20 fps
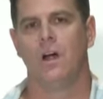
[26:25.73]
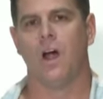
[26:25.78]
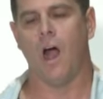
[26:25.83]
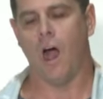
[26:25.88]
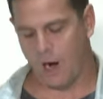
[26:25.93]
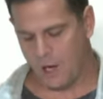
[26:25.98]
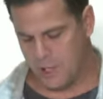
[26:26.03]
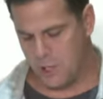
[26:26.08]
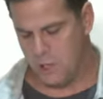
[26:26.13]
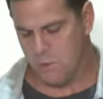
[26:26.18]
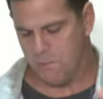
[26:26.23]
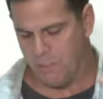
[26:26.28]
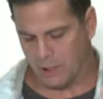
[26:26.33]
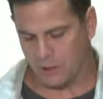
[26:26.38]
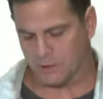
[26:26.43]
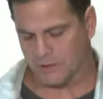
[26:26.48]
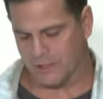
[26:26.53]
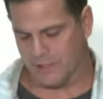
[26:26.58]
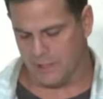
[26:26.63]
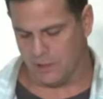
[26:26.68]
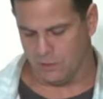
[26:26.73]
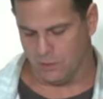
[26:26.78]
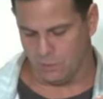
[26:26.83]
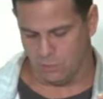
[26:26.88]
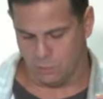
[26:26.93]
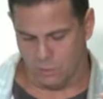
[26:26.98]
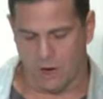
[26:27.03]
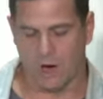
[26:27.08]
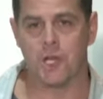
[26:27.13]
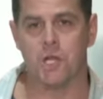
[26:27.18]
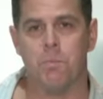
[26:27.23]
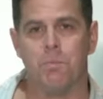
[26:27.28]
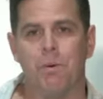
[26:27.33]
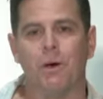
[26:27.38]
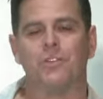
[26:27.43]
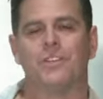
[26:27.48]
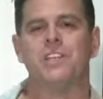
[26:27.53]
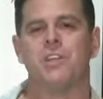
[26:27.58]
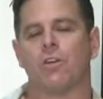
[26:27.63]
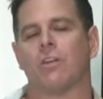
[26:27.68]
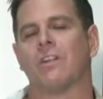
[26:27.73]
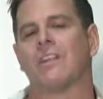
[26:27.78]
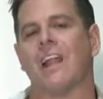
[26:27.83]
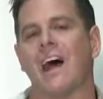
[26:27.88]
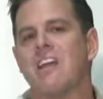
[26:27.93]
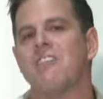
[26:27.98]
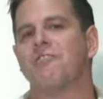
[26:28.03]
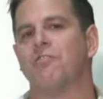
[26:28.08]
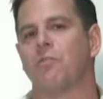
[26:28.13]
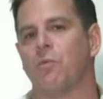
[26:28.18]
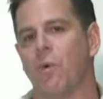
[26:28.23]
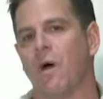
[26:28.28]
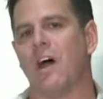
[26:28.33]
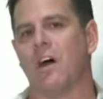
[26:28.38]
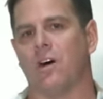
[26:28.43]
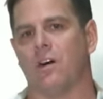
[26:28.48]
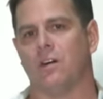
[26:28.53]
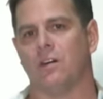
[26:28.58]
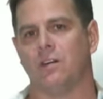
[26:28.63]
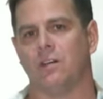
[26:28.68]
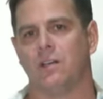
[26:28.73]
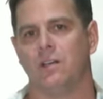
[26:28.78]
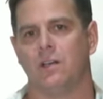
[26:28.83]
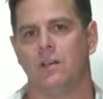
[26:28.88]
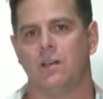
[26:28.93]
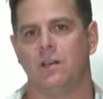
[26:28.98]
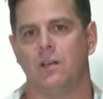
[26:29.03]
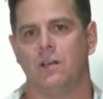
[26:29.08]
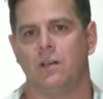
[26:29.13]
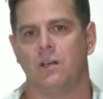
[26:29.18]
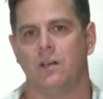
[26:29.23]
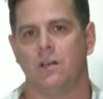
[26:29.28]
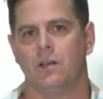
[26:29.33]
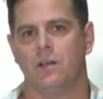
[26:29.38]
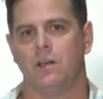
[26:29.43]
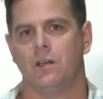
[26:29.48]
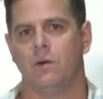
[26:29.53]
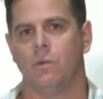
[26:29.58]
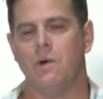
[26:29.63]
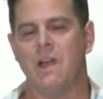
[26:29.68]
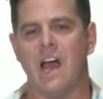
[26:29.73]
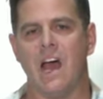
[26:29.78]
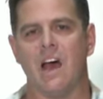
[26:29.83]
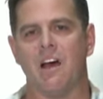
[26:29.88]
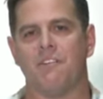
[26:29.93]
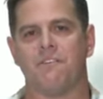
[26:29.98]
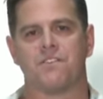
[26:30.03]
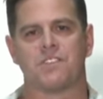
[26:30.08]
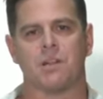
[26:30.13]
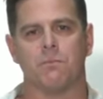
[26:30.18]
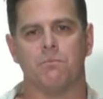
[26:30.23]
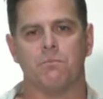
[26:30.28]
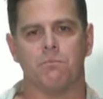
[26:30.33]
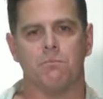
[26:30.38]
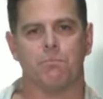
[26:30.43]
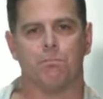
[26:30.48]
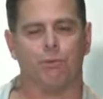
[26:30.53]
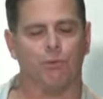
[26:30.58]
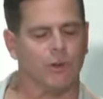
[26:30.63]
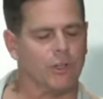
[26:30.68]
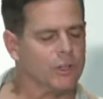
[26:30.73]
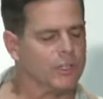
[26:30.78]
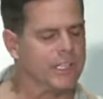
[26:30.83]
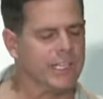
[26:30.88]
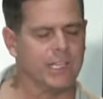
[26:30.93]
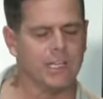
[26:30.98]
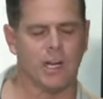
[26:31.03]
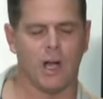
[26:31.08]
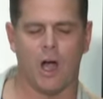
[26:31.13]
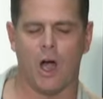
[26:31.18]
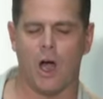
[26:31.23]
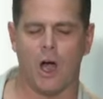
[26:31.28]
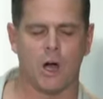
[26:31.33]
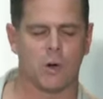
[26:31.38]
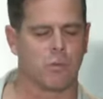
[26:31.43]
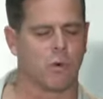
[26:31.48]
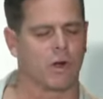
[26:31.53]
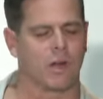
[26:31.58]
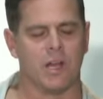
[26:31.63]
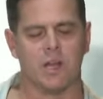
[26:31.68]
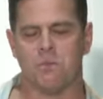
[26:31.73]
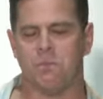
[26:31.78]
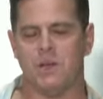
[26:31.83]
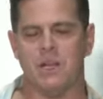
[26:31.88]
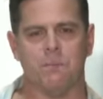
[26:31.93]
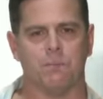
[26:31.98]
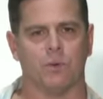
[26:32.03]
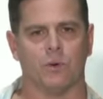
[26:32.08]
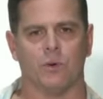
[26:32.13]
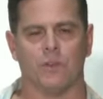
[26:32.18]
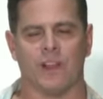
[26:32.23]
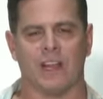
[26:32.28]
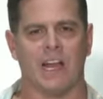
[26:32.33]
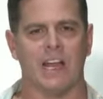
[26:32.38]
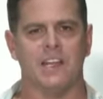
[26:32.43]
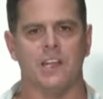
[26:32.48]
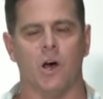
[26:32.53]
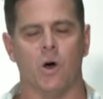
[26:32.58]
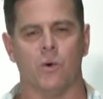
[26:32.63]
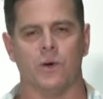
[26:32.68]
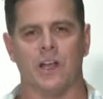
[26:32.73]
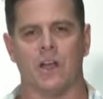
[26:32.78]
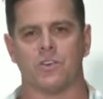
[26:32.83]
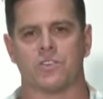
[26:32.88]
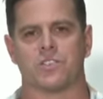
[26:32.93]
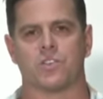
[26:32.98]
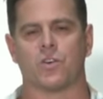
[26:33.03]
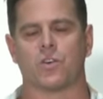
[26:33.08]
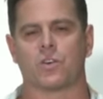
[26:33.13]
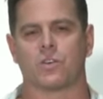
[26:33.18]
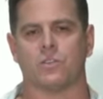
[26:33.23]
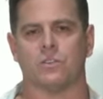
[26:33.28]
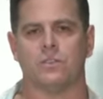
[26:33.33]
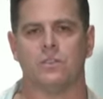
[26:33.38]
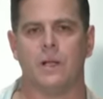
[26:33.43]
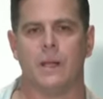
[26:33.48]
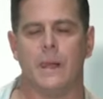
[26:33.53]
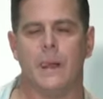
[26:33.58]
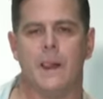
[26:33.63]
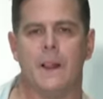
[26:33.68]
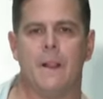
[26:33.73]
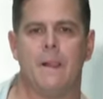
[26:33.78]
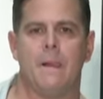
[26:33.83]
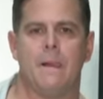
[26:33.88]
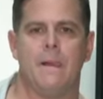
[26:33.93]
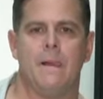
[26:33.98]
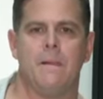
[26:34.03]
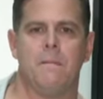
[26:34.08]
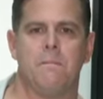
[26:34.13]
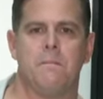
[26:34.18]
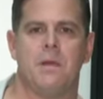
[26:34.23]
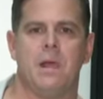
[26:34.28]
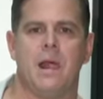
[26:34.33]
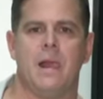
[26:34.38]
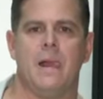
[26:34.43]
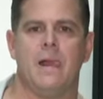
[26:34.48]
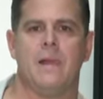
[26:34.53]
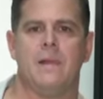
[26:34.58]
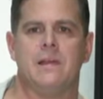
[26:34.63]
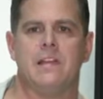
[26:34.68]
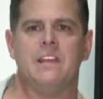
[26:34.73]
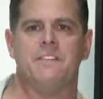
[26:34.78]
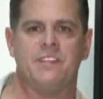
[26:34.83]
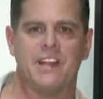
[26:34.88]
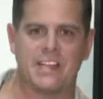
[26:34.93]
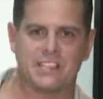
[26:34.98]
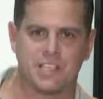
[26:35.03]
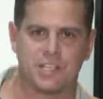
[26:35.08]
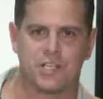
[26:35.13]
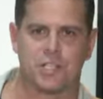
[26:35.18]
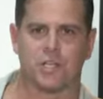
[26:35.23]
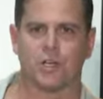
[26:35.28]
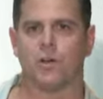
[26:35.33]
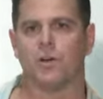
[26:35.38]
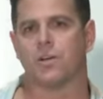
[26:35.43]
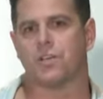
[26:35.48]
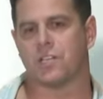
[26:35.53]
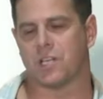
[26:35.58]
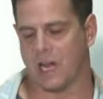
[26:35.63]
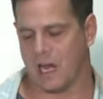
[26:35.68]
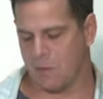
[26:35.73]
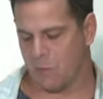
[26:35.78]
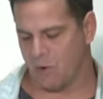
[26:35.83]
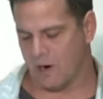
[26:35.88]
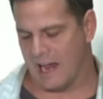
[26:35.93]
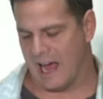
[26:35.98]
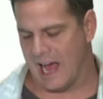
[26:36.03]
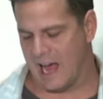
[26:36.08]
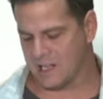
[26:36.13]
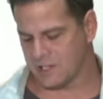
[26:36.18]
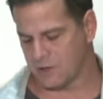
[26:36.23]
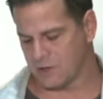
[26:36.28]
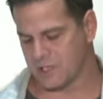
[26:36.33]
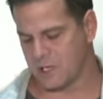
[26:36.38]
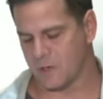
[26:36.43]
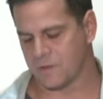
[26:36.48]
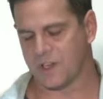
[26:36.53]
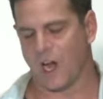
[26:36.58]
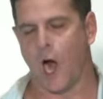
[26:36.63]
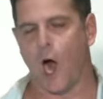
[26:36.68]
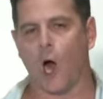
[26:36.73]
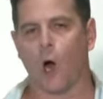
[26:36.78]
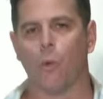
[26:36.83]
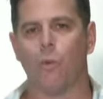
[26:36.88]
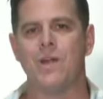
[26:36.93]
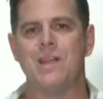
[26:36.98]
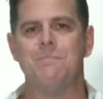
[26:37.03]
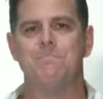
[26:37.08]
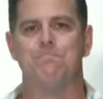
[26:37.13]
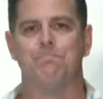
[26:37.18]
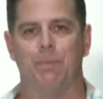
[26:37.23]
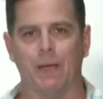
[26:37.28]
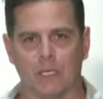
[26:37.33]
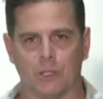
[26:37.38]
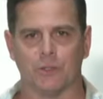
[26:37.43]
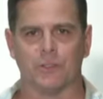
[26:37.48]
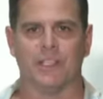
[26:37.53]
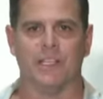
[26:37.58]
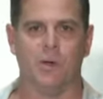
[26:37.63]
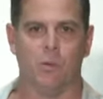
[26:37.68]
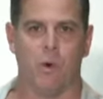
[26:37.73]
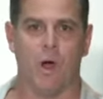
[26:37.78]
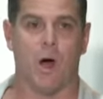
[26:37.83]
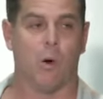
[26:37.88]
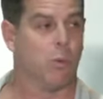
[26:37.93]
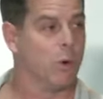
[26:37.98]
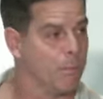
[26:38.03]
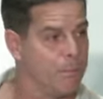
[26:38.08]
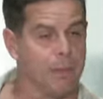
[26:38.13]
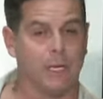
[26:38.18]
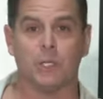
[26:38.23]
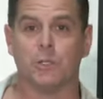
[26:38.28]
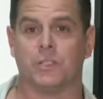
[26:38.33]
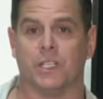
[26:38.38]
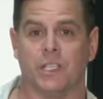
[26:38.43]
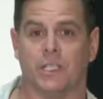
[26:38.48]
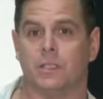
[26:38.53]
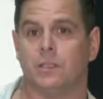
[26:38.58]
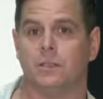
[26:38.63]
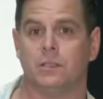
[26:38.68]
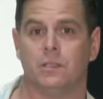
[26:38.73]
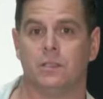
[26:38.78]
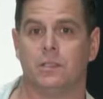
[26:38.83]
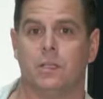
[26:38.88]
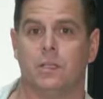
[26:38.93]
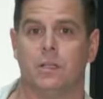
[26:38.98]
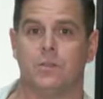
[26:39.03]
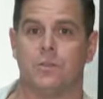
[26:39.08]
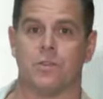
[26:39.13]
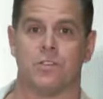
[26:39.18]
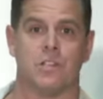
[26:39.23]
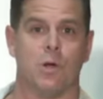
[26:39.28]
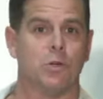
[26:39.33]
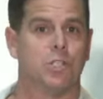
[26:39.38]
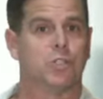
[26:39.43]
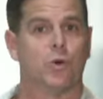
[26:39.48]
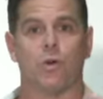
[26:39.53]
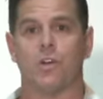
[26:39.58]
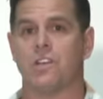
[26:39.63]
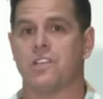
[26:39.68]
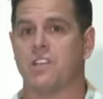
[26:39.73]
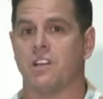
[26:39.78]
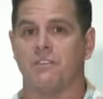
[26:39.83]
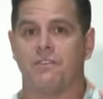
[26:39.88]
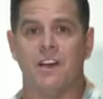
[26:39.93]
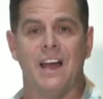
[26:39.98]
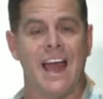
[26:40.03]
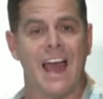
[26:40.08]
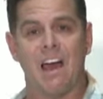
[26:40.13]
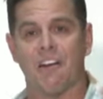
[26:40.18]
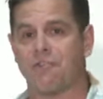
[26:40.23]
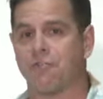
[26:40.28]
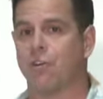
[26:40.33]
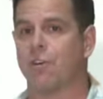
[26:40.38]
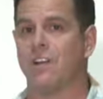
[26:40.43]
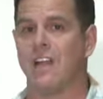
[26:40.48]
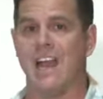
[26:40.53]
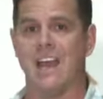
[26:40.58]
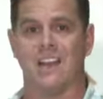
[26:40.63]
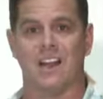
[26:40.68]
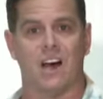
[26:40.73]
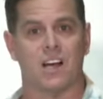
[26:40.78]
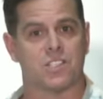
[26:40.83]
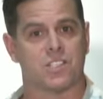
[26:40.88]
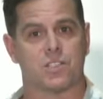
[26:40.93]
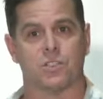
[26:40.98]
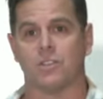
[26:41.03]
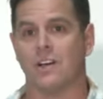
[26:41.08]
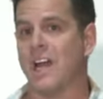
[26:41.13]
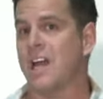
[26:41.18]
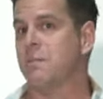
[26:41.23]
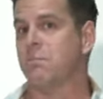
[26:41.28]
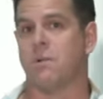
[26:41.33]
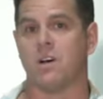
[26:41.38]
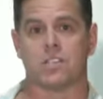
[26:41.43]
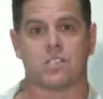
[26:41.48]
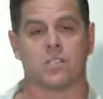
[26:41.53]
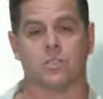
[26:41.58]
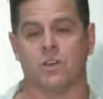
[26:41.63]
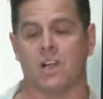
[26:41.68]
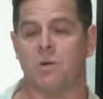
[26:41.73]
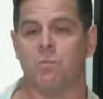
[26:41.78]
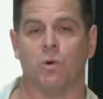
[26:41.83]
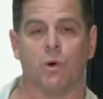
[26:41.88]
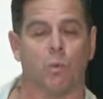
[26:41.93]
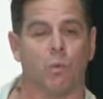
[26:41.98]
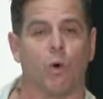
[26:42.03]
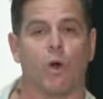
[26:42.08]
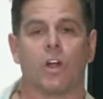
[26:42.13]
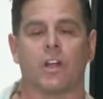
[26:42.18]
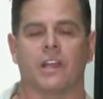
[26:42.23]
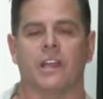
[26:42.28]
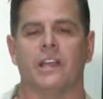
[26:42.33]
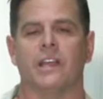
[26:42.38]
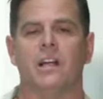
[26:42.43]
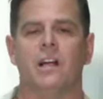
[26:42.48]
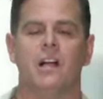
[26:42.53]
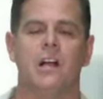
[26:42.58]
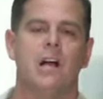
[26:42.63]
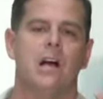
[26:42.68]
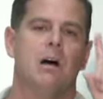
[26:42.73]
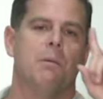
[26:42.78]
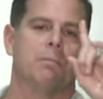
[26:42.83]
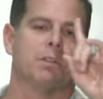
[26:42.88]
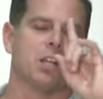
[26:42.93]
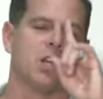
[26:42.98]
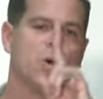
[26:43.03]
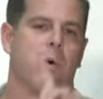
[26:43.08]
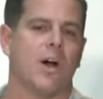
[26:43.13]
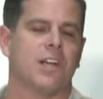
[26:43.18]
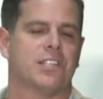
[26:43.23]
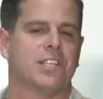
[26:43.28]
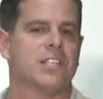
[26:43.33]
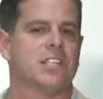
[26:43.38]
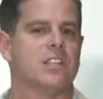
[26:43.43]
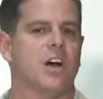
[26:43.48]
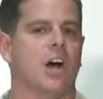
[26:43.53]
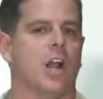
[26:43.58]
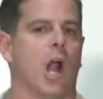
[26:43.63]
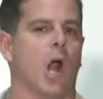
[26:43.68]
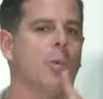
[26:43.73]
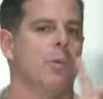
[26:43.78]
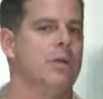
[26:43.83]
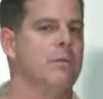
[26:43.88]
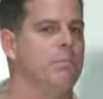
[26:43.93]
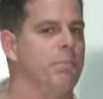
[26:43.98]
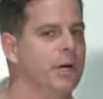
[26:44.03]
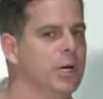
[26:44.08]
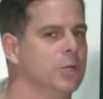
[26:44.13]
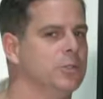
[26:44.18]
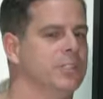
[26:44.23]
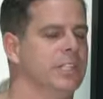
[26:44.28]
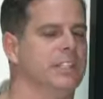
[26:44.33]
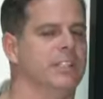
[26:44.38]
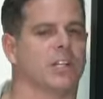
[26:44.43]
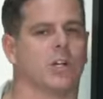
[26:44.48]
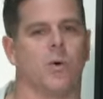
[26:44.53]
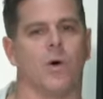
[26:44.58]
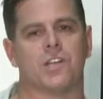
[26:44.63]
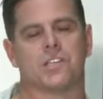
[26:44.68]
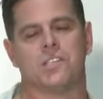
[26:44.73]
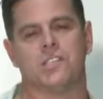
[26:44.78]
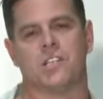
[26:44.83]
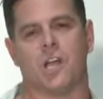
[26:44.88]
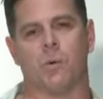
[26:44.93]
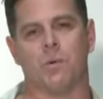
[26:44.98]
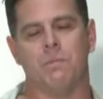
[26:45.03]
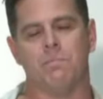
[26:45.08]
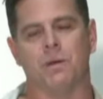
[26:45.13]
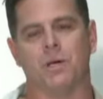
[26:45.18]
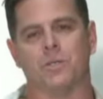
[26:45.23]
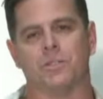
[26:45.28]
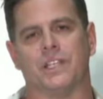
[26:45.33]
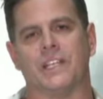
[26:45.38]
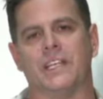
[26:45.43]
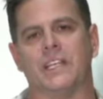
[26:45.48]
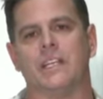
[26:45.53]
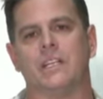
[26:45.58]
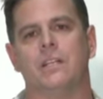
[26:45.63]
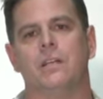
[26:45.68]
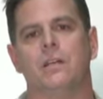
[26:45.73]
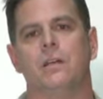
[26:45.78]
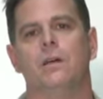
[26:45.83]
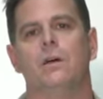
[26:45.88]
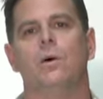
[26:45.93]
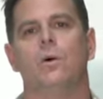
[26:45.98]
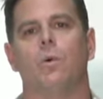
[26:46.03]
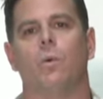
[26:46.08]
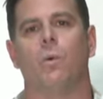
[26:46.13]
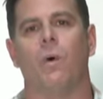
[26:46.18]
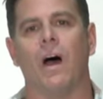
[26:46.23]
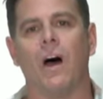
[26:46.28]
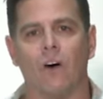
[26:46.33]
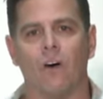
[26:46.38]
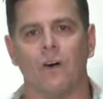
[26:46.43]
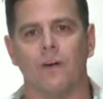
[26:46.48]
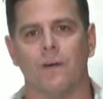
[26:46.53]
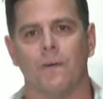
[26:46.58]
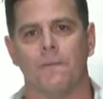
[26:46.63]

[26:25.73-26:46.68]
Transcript: Are you building well? Are you building your life well? We have some brilliant, hardworking people that I know in our circle. Even as a church, I want to ask ourselves, are we building well? We're building. There's no shortage of effort and hustle and muscle, and we're working. But the question's not, are we building? The question is, are we building well?